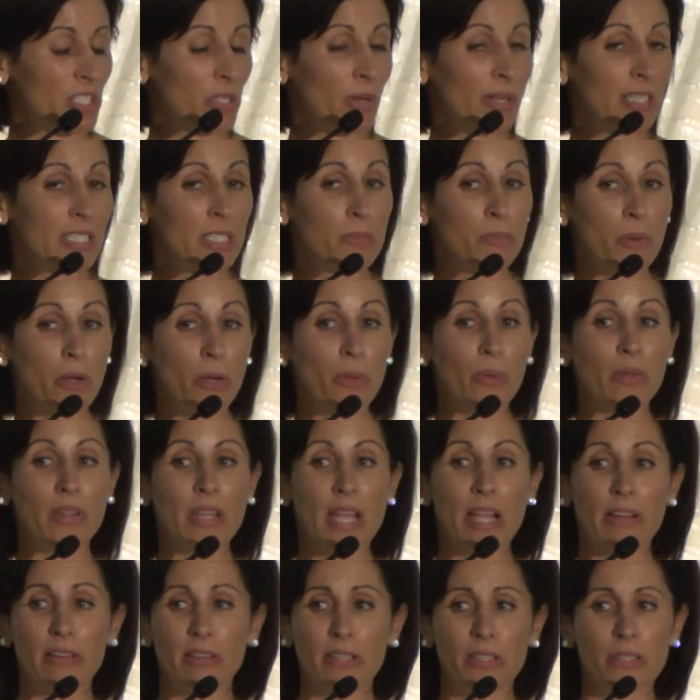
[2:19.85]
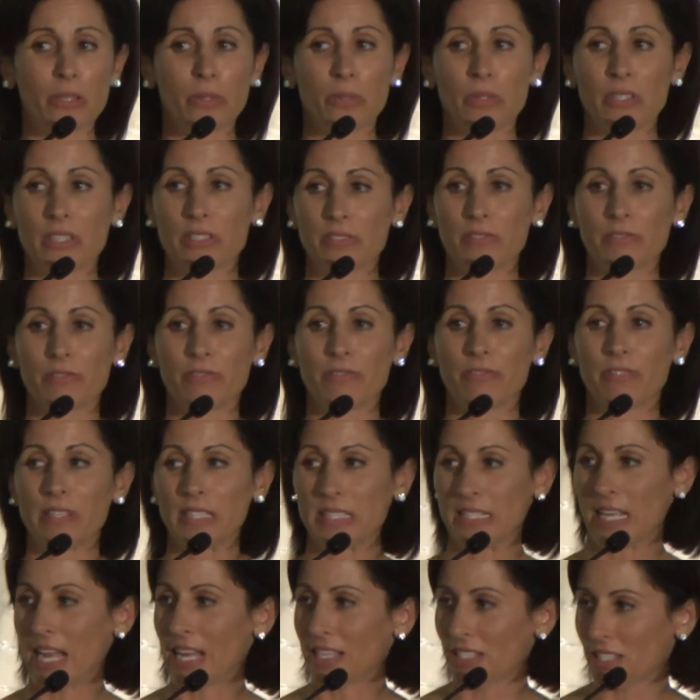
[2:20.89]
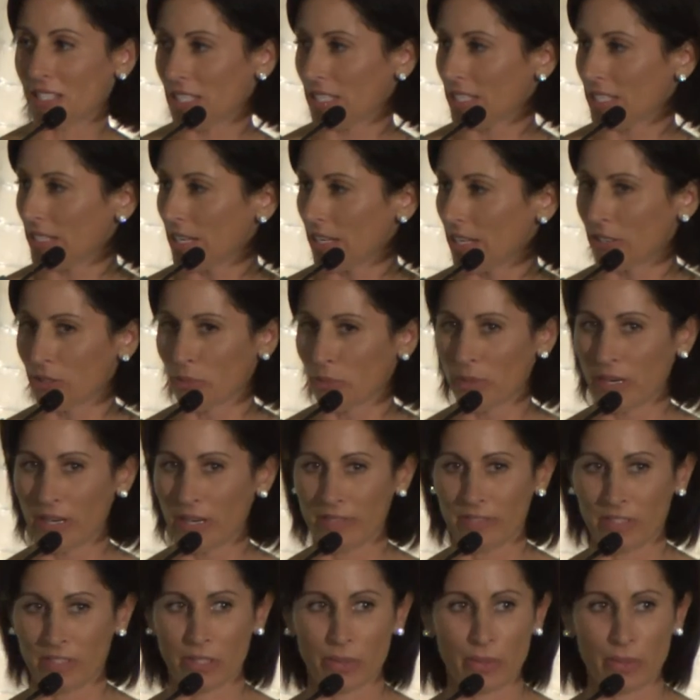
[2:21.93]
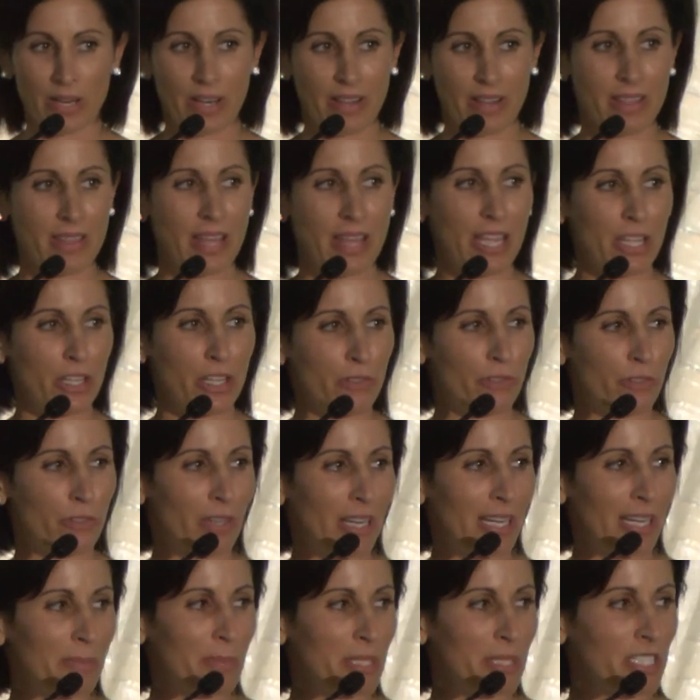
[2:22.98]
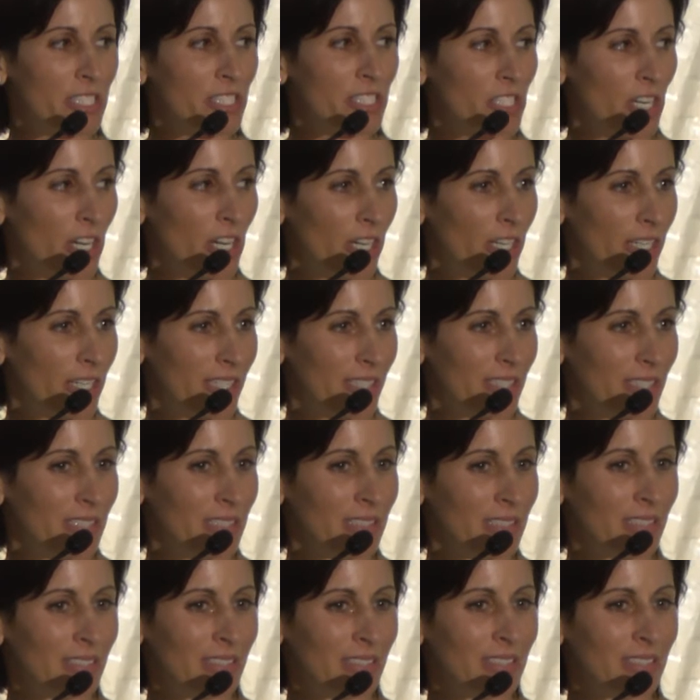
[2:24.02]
So I spoke with Erin, who is fantastic. And Erin, wherever you are, thank you for getting me started.